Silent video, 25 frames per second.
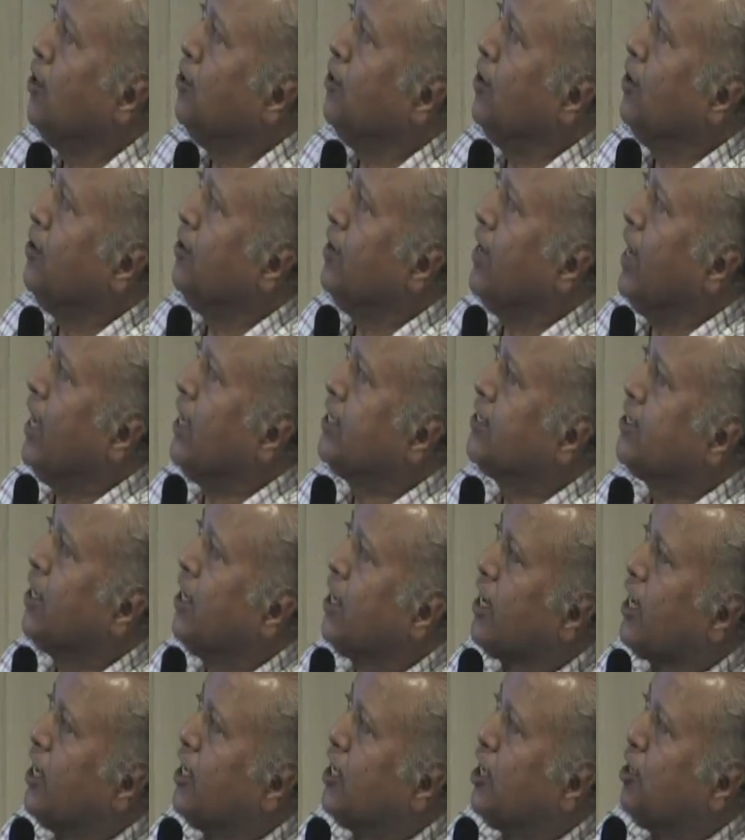here natural
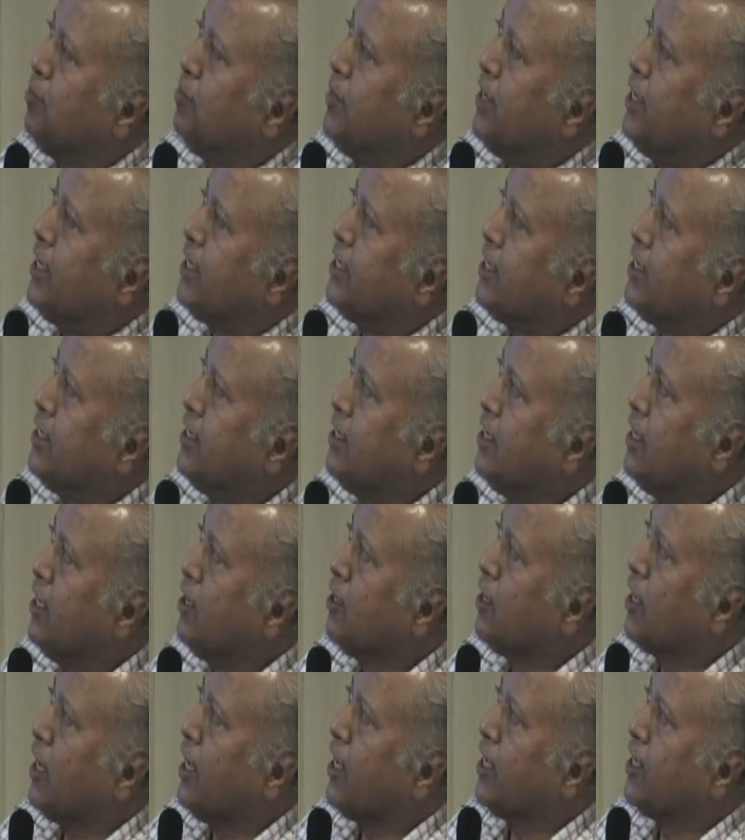contamination,
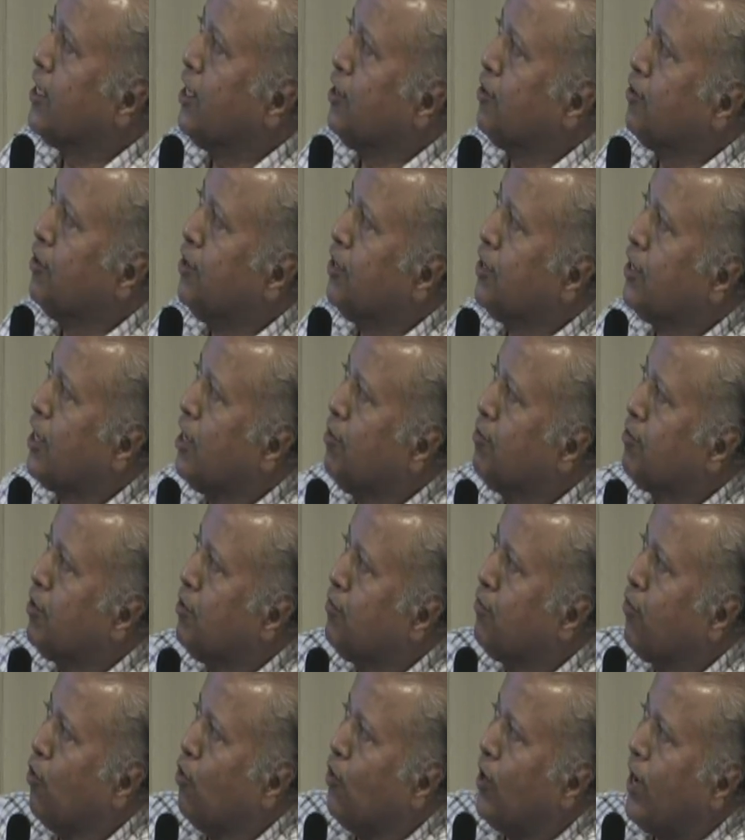let's say it comes
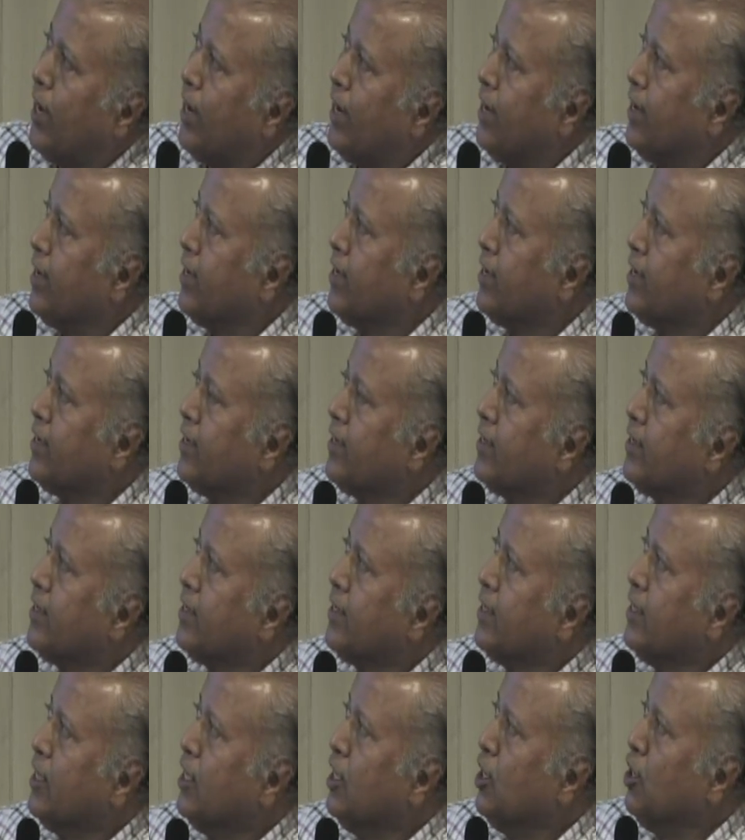from fluoride.
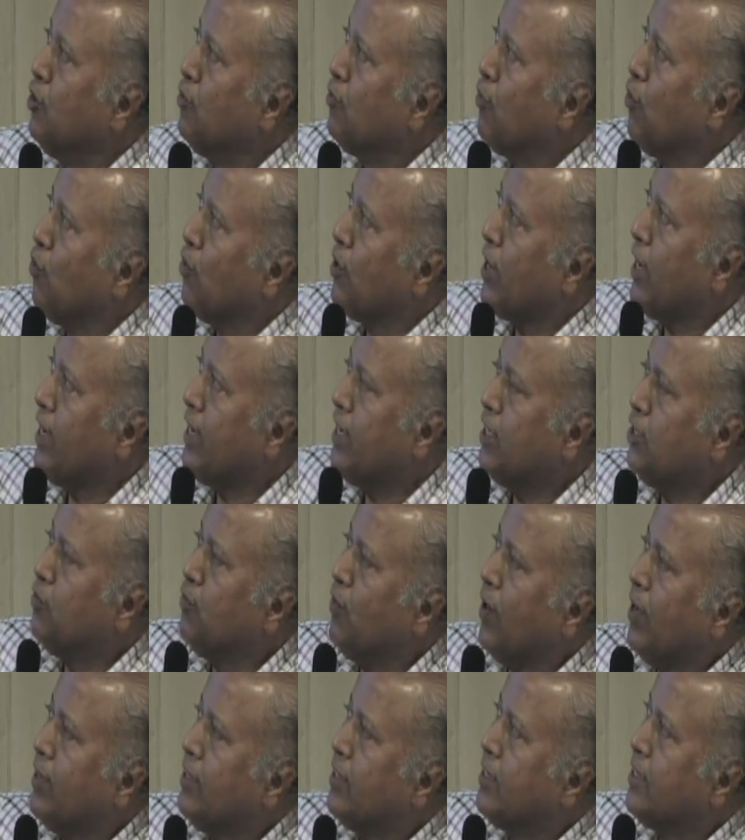Fluoride is
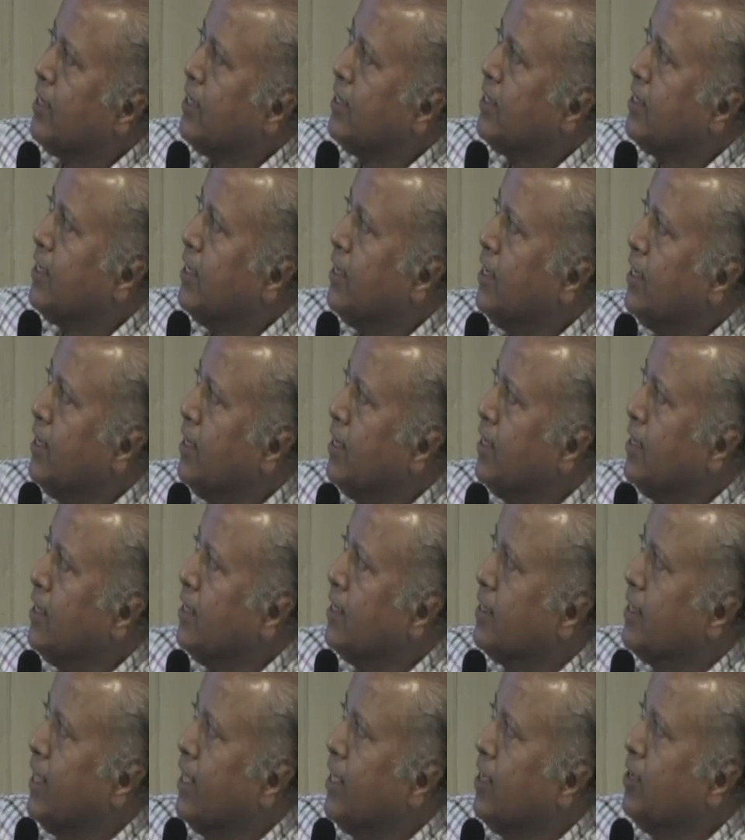one such
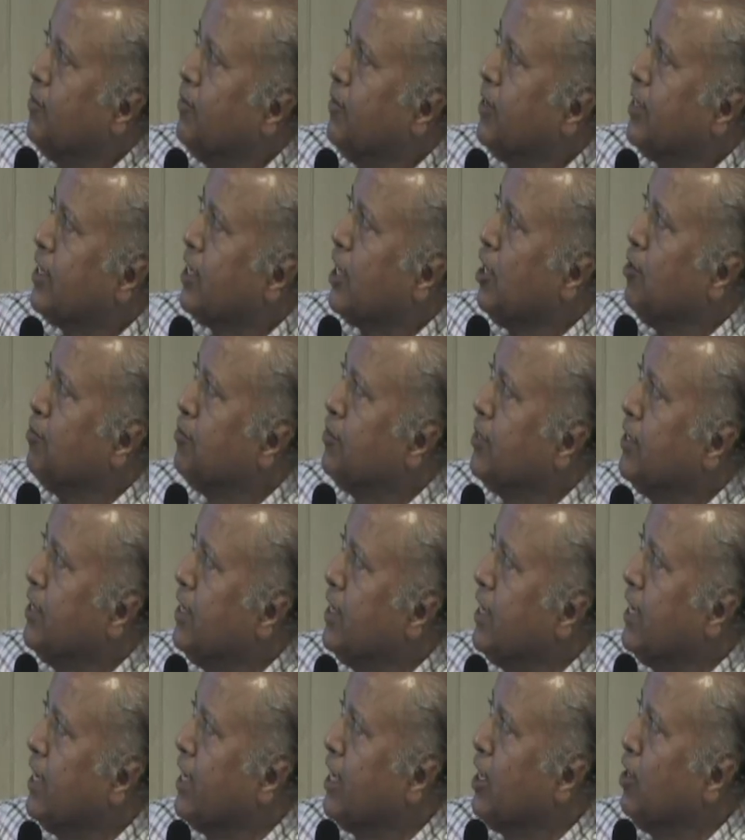thing which comes in
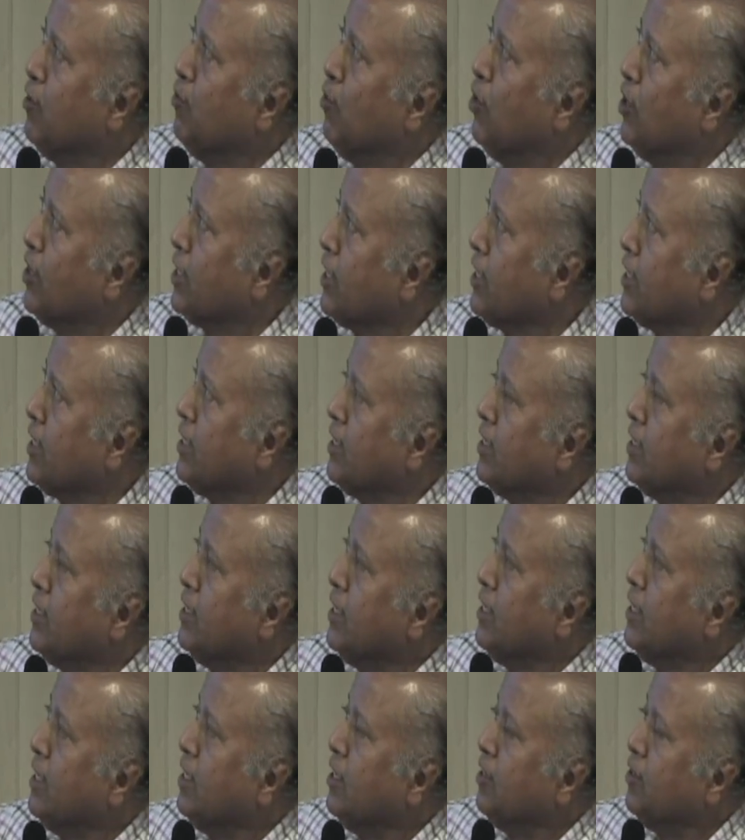drinking water.
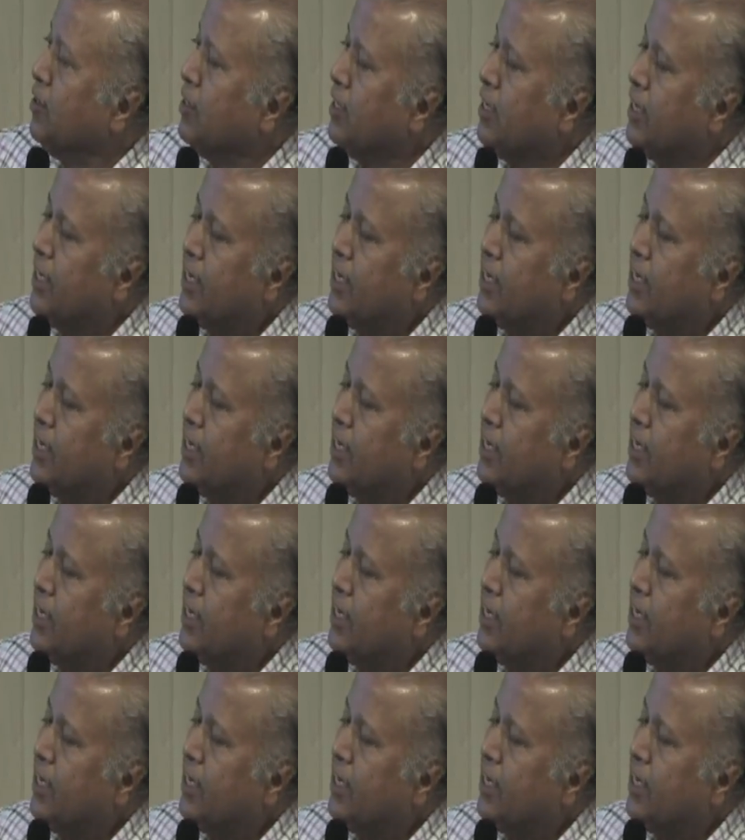The